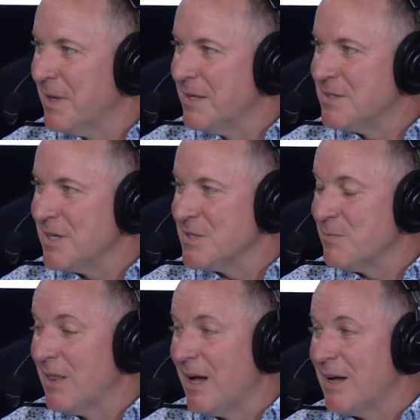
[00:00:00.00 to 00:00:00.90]
Changed my
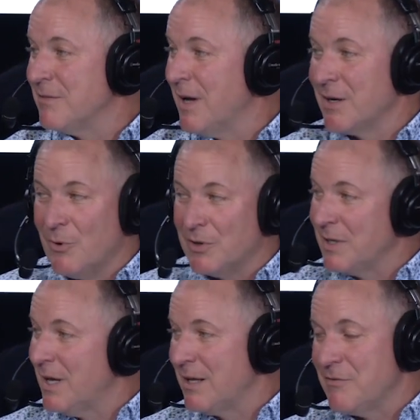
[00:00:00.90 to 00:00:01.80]
life. 91 to
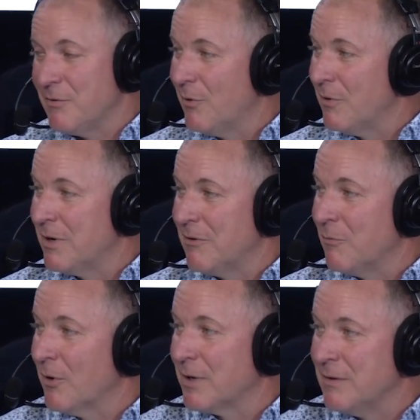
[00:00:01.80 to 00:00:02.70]
94 here
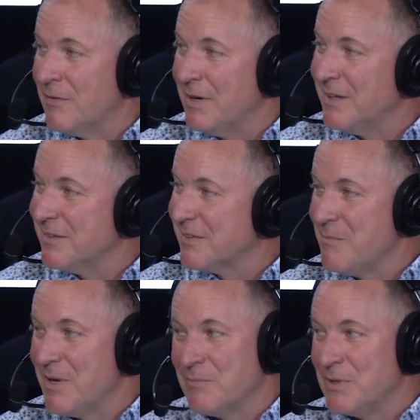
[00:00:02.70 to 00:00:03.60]
working in Vegas. I
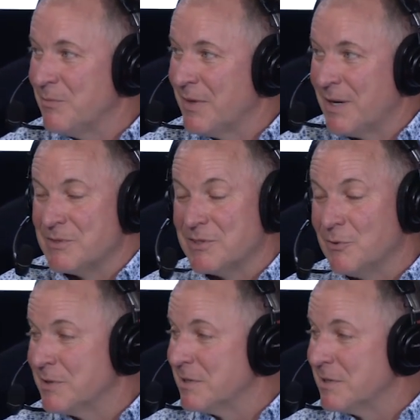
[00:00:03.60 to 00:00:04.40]
met people that I'm still with to